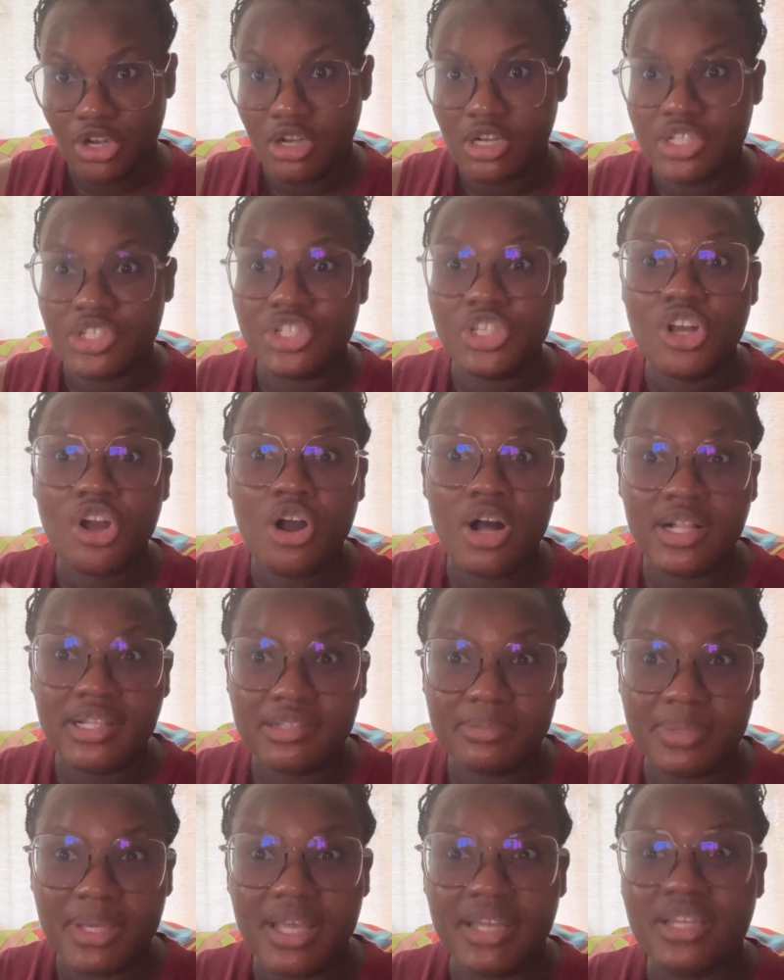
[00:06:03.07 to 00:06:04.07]
because she called
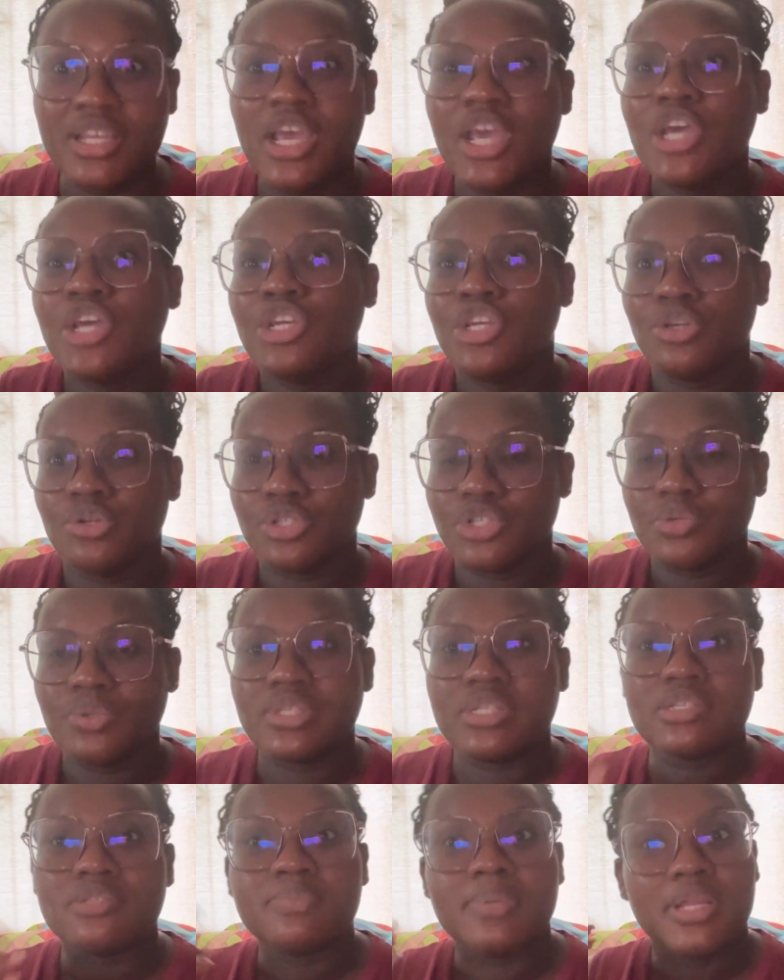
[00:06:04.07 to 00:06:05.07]
me and she was
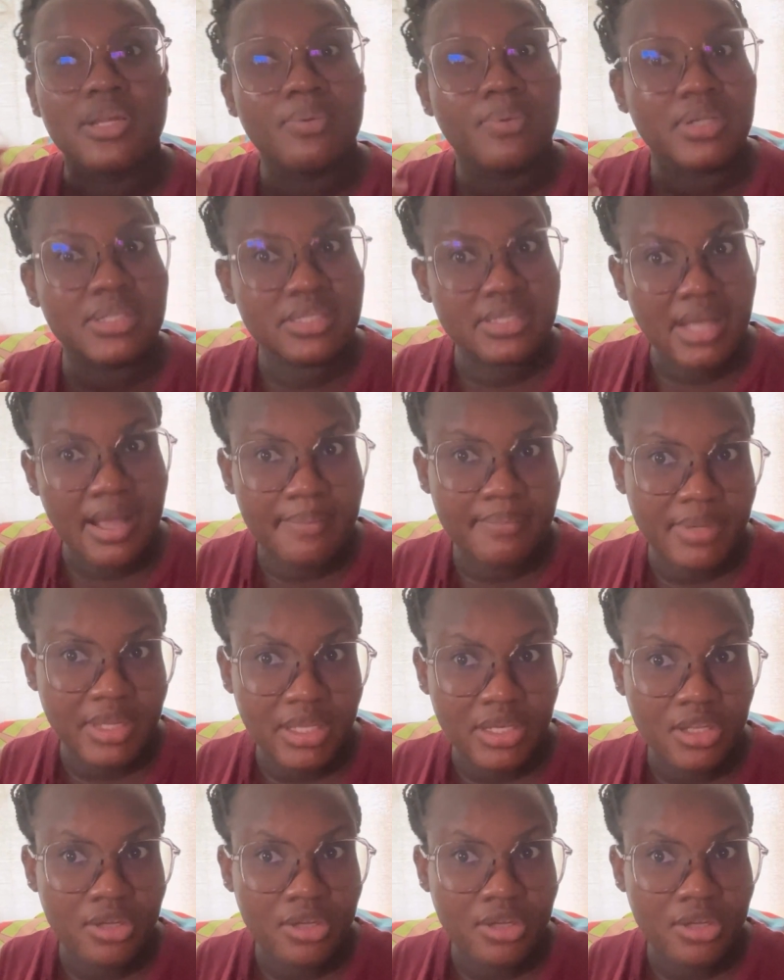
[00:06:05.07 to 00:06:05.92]
explaining what is happening.